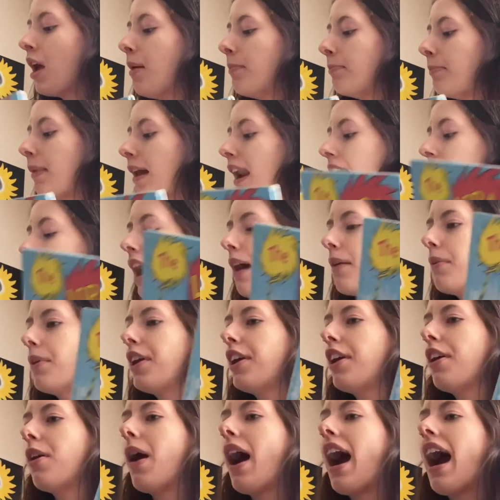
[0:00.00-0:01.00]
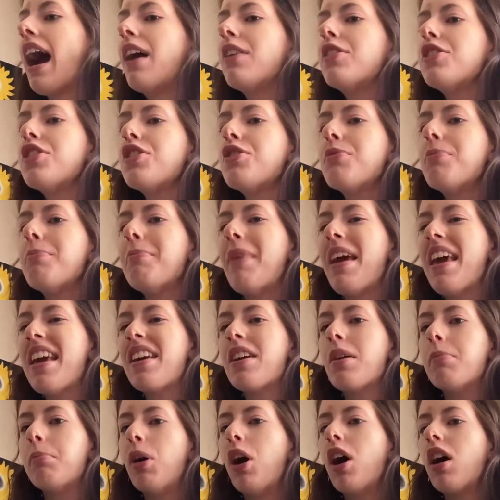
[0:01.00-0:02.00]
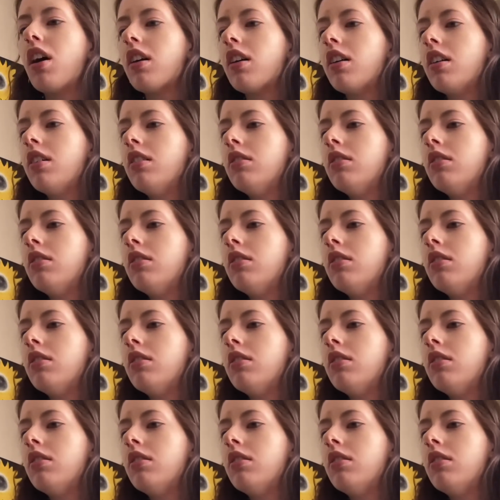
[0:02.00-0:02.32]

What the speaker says: But I want to know, how do you make a book?